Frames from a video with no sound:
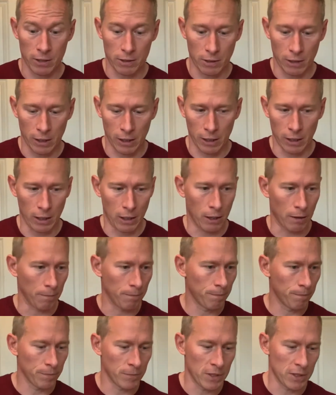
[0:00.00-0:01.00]
are the uh,
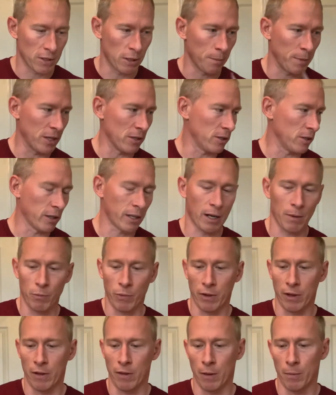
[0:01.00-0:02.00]
these are the bits that come
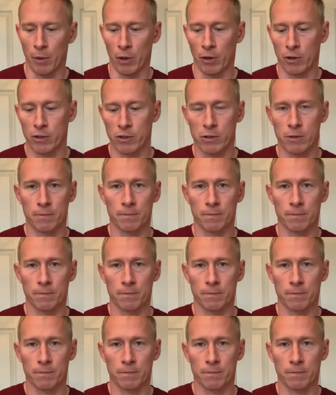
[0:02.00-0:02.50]
within the box.